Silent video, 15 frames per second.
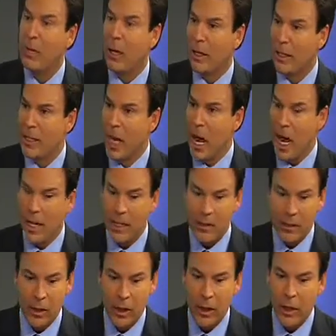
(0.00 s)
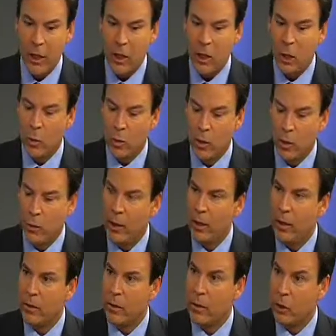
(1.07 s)
periodontist. Yeah. You were
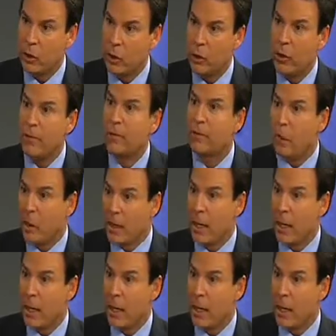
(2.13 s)
doing the surge for